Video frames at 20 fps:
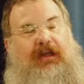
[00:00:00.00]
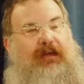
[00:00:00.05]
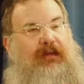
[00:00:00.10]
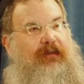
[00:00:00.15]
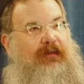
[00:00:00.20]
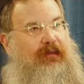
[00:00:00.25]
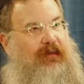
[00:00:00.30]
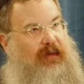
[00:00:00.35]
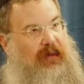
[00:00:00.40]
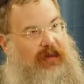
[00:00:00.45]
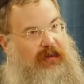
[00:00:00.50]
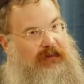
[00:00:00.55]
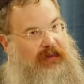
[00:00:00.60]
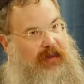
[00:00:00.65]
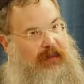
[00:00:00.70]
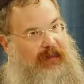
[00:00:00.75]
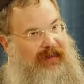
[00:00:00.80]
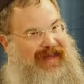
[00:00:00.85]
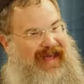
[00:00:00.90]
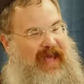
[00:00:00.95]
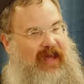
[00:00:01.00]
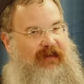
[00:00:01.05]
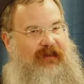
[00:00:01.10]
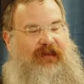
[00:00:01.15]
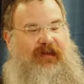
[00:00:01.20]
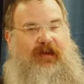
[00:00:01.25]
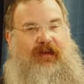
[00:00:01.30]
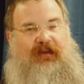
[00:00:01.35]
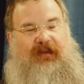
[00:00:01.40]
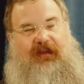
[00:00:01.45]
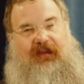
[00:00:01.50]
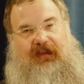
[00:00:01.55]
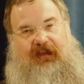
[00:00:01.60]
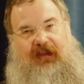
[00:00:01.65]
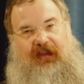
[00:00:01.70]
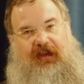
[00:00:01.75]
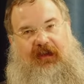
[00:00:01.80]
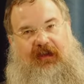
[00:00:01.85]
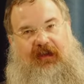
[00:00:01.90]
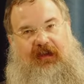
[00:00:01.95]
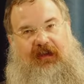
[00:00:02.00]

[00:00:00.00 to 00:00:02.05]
he was going around with headphones